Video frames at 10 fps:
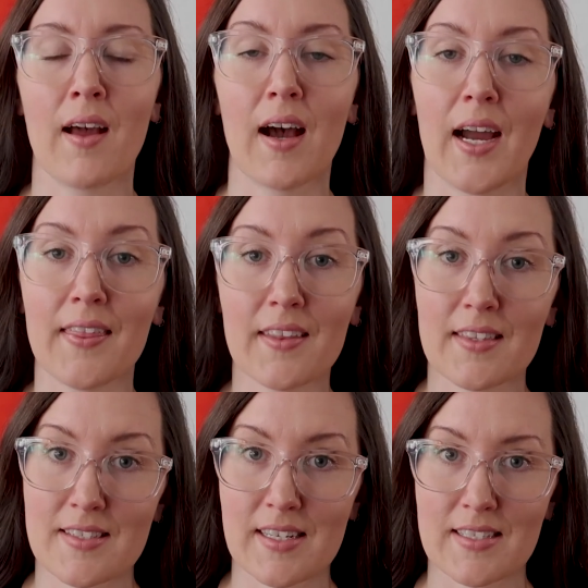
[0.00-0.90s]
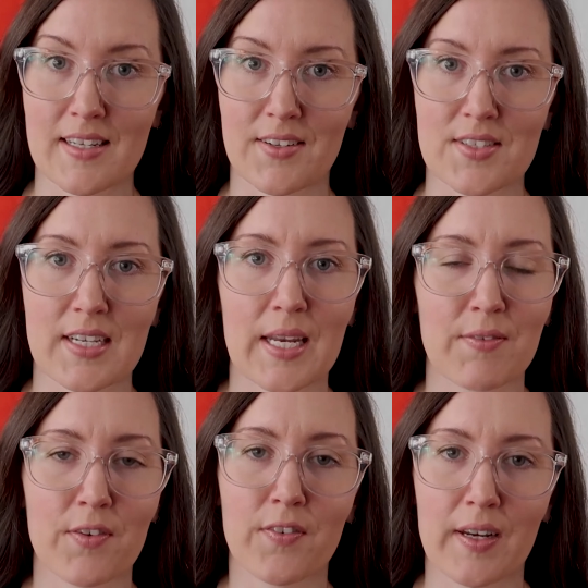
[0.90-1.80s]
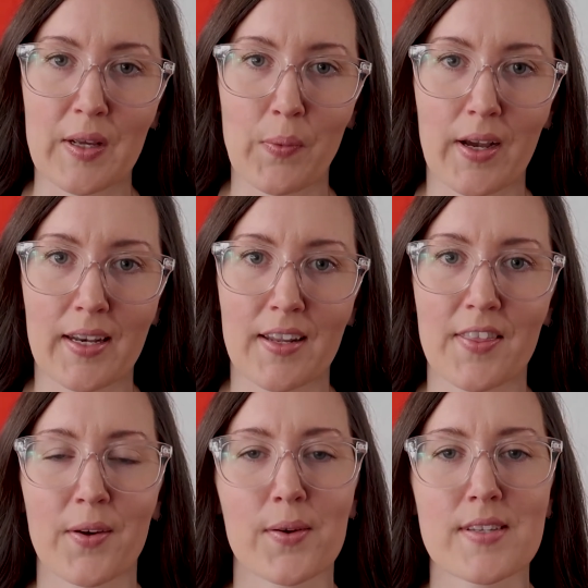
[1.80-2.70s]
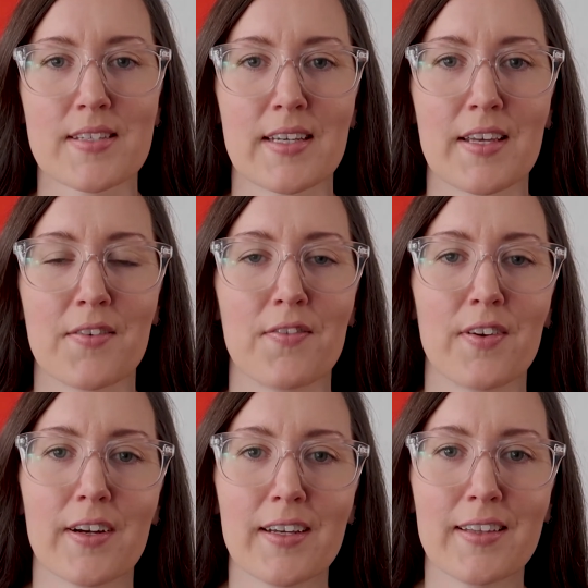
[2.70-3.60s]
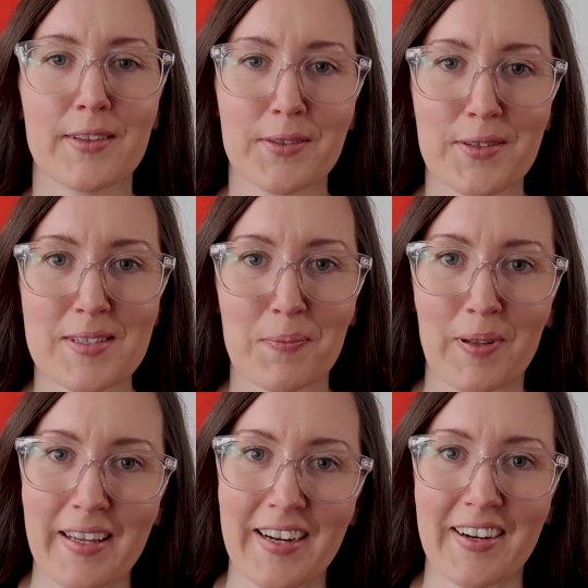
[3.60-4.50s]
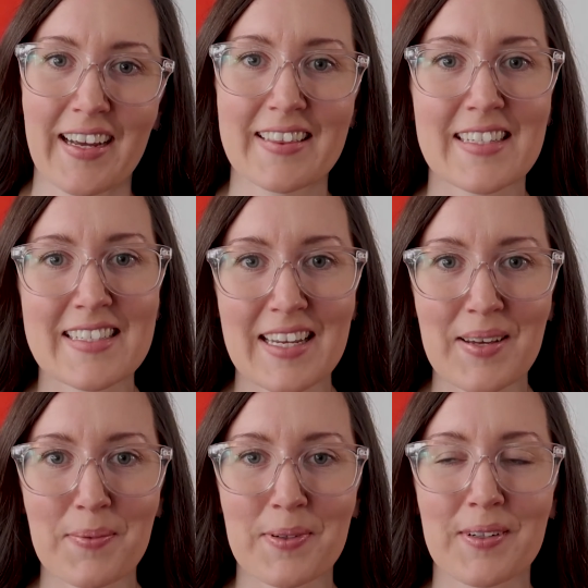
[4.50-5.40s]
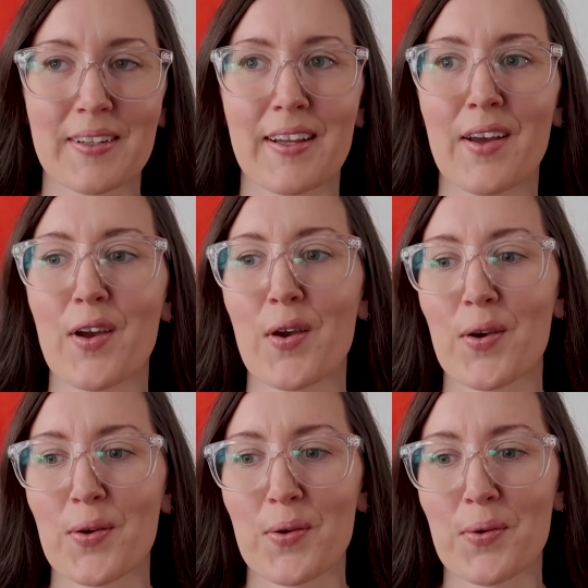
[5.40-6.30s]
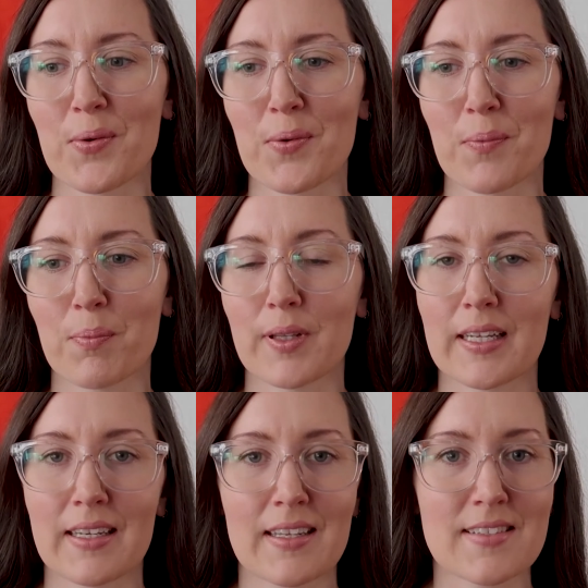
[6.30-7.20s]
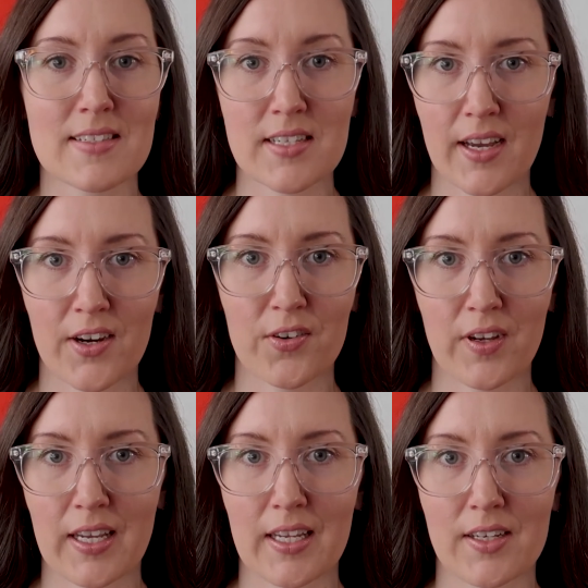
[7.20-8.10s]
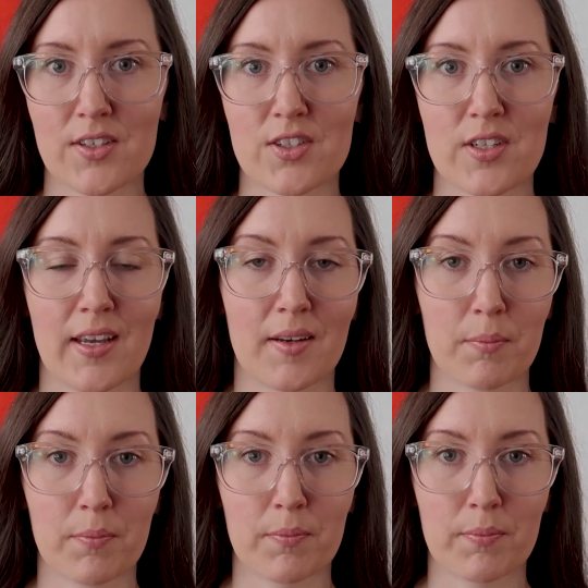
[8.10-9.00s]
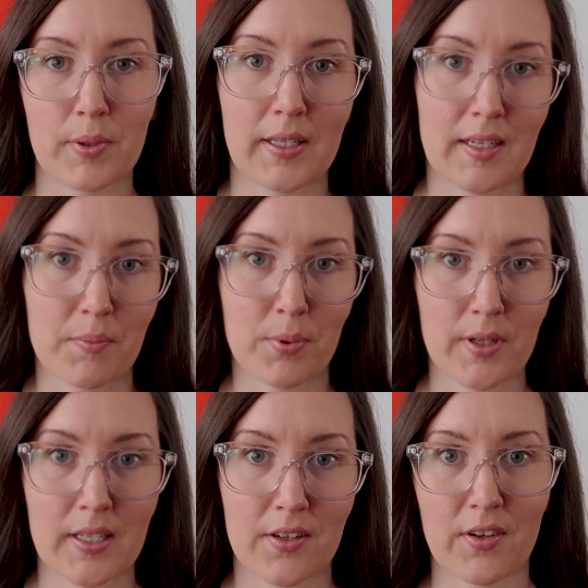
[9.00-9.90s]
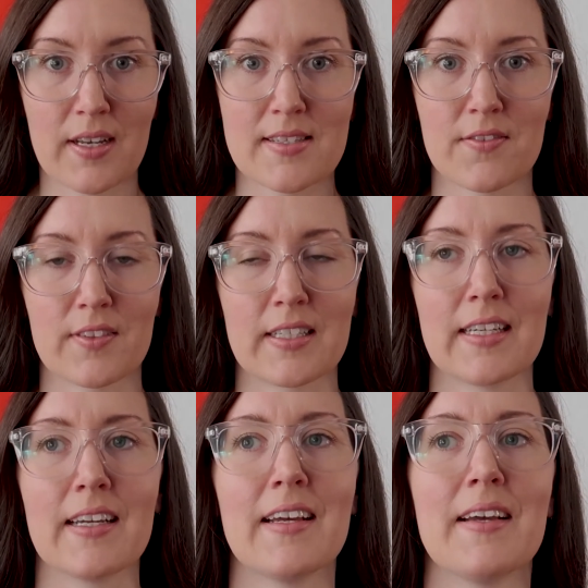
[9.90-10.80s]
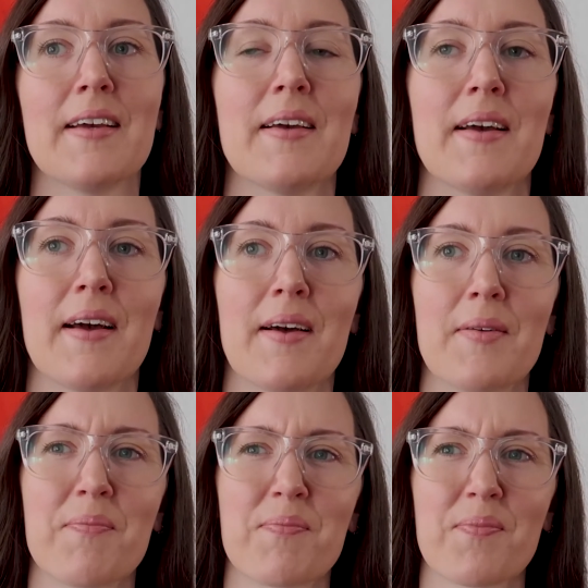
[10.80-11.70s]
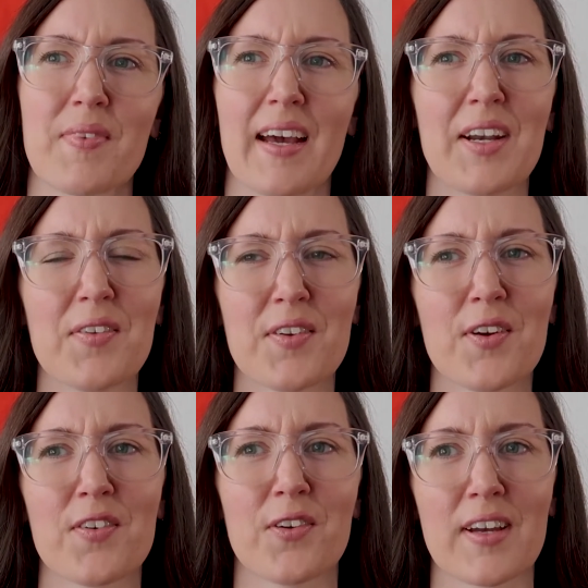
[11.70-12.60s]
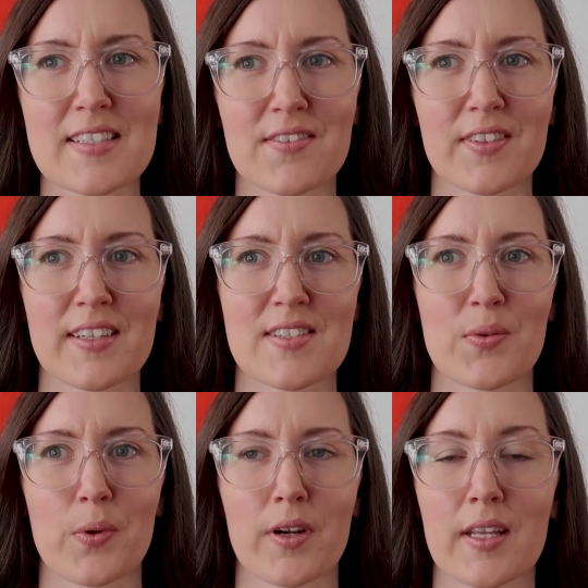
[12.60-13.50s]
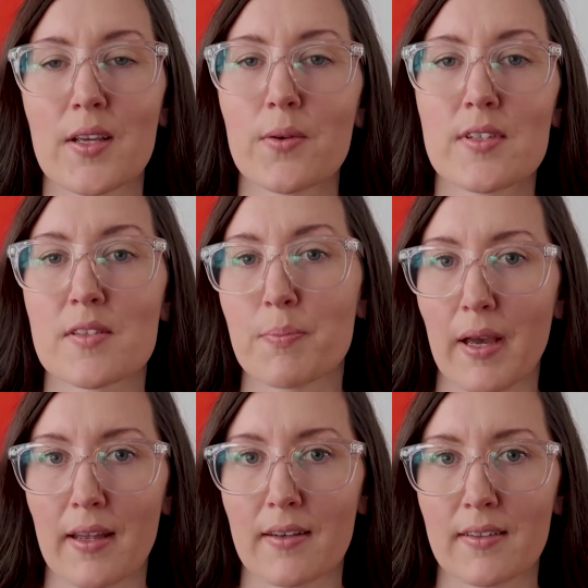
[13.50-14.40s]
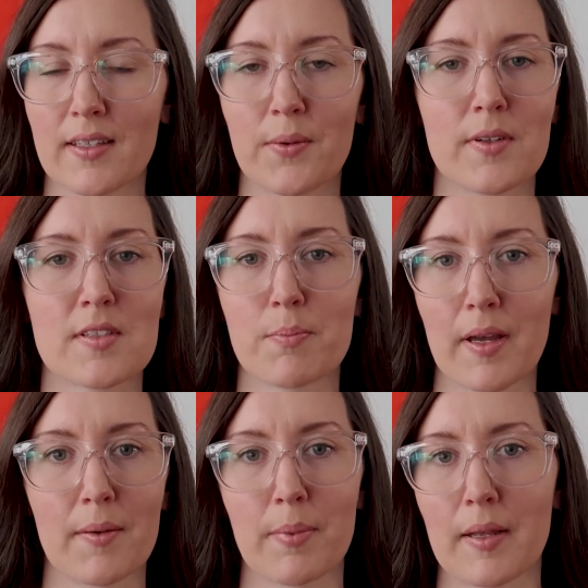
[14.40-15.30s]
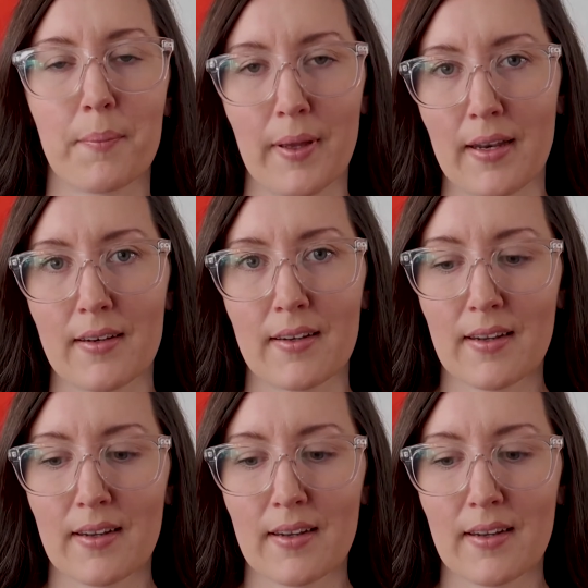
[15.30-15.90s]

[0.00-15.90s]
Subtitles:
I think this next hand is kind of a funny one. There was a very loose player at the table who played his entire range and played it pretty aggressively. I don't even know if aggressively is the word. He would just bet. He would just bet.